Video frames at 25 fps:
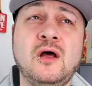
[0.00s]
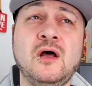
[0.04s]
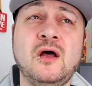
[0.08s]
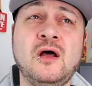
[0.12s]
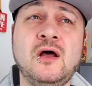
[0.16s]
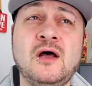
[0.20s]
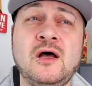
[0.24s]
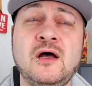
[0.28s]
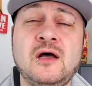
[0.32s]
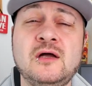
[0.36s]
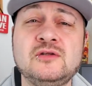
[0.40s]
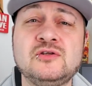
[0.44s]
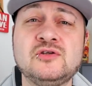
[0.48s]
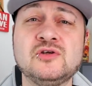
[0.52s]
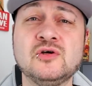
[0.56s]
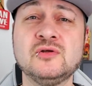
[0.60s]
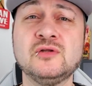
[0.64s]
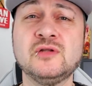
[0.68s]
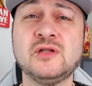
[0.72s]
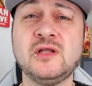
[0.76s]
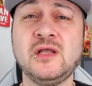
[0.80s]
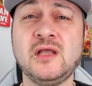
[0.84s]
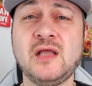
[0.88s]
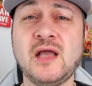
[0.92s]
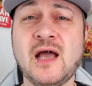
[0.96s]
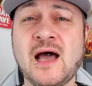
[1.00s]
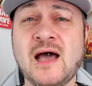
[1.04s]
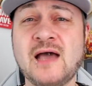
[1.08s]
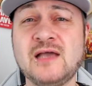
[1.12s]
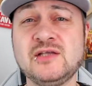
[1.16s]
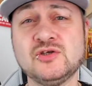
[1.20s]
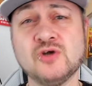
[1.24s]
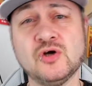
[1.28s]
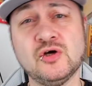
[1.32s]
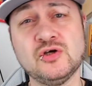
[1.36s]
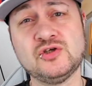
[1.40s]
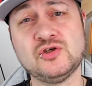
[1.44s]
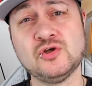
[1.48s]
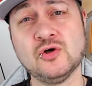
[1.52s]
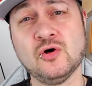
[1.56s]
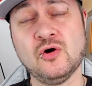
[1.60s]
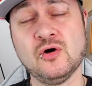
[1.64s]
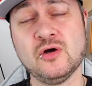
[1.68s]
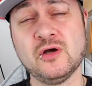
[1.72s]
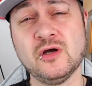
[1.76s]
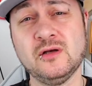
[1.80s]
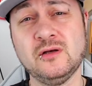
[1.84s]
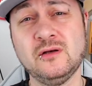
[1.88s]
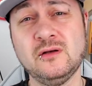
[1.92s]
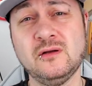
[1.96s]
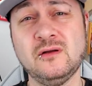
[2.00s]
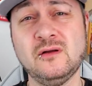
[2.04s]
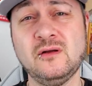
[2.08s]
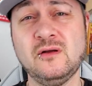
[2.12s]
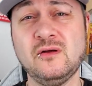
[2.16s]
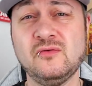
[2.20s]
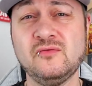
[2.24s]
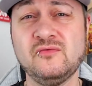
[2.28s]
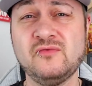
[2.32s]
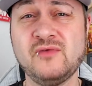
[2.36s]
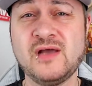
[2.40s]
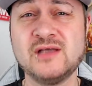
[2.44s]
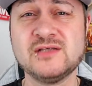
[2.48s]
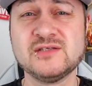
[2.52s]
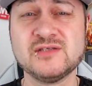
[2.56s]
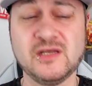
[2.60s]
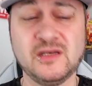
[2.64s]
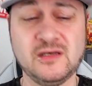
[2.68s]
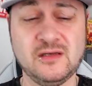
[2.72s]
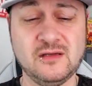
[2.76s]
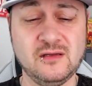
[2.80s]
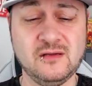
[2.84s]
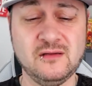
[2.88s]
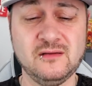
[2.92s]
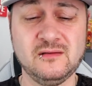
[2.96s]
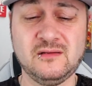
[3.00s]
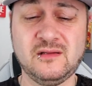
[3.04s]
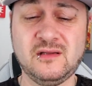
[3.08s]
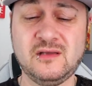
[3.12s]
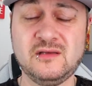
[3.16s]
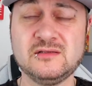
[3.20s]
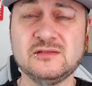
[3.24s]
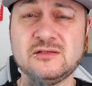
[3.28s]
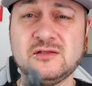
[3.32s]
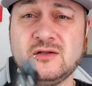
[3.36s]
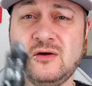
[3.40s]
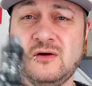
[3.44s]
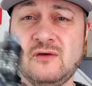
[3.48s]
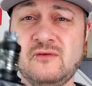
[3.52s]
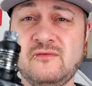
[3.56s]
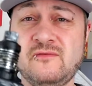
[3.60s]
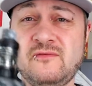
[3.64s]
done the iJoy Shogun resin. These look